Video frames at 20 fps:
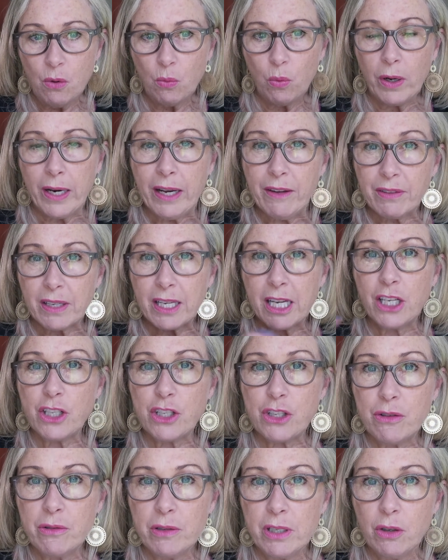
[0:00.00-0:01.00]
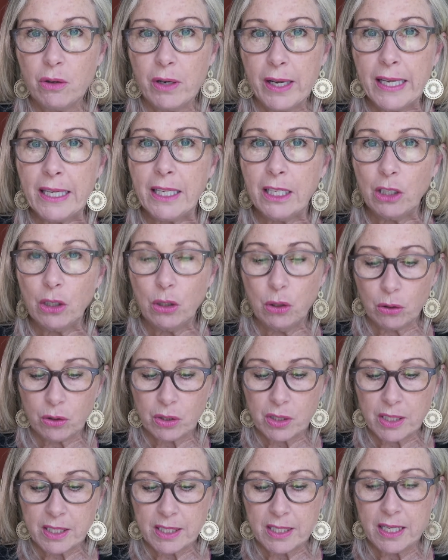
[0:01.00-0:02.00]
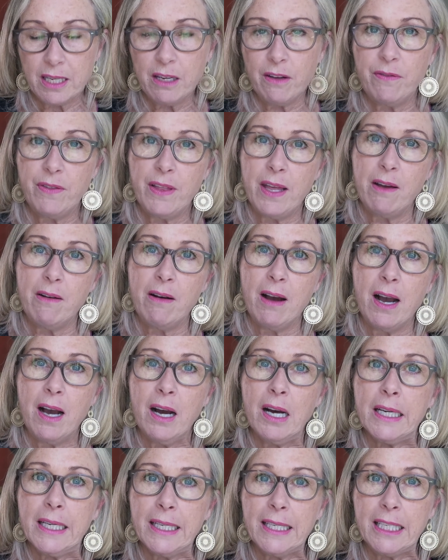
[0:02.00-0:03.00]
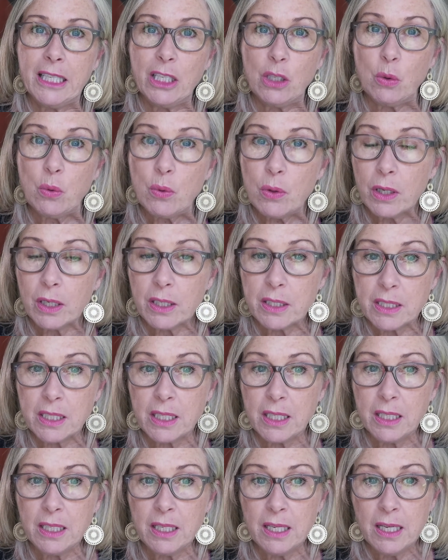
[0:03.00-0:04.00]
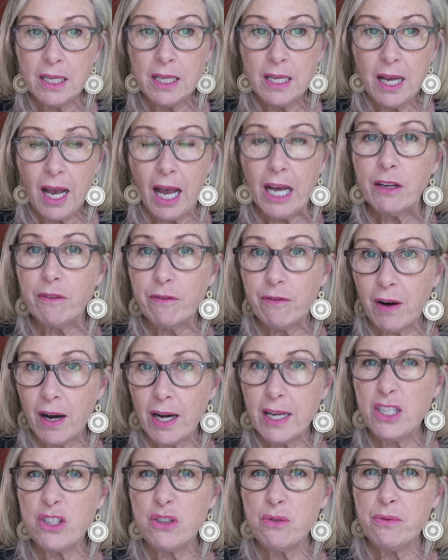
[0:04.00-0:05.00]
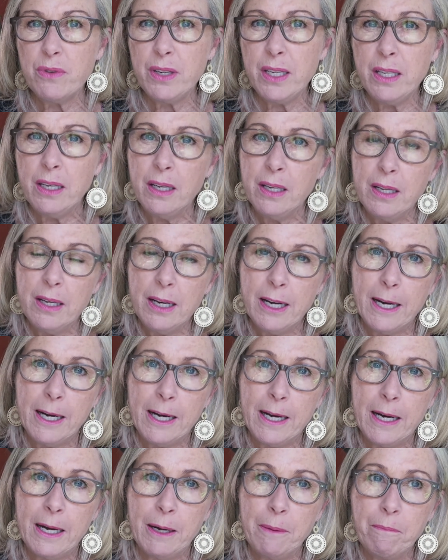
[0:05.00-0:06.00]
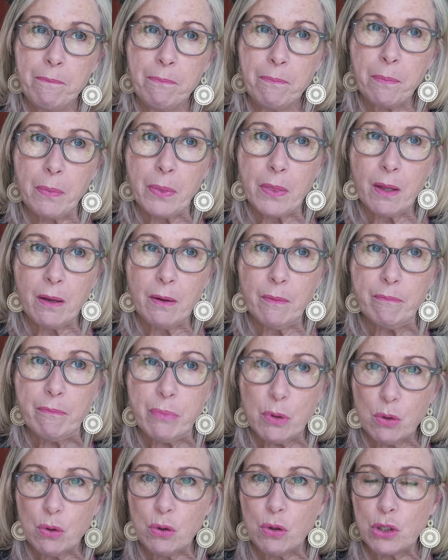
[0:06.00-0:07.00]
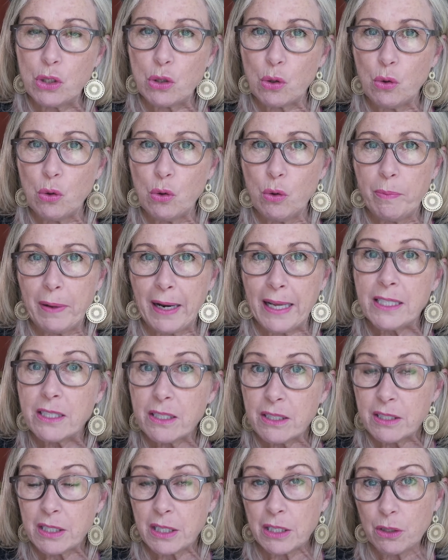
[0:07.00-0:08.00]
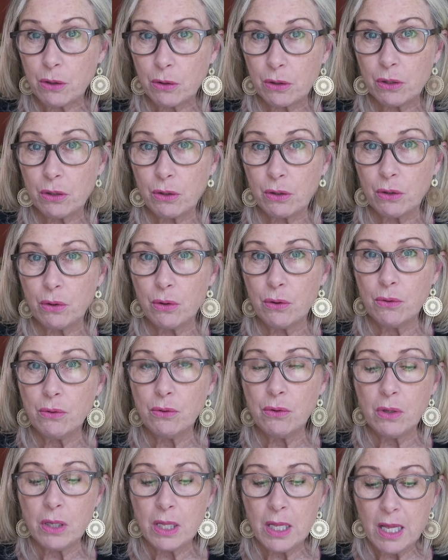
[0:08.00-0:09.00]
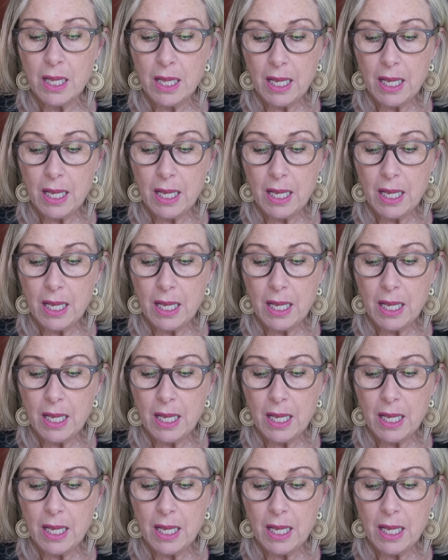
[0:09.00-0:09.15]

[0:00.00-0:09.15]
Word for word: whatever country you're in, look to see if there are equality advisory um, boards or places that you can call.